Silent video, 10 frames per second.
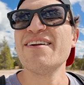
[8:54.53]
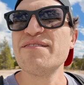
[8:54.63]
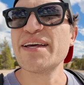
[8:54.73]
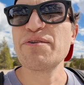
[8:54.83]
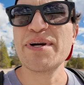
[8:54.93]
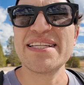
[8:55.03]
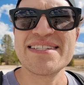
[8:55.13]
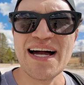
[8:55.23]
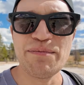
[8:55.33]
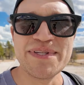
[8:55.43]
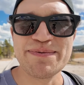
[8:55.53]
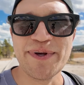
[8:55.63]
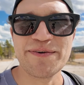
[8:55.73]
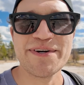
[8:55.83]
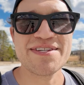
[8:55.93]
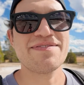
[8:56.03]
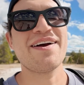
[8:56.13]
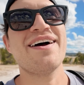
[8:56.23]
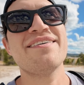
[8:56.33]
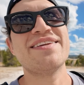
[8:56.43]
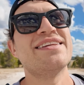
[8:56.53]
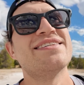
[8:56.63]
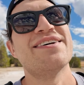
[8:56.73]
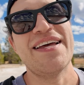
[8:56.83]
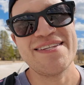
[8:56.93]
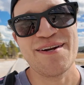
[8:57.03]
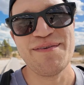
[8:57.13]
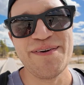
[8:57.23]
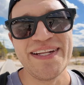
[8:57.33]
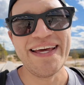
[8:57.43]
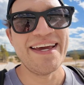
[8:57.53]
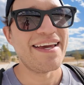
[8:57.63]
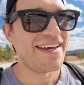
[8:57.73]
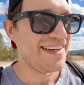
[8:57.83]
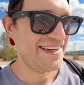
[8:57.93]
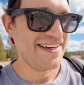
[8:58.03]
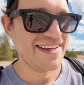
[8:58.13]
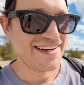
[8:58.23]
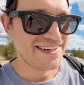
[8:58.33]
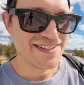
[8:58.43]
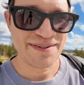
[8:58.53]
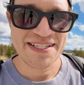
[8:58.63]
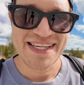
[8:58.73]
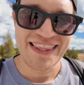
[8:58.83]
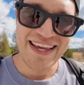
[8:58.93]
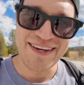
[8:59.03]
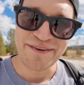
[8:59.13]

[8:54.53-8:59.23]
I don't feel like we get to stop and smell the roses very often, so that's what I'm doing today. And I just want to say thank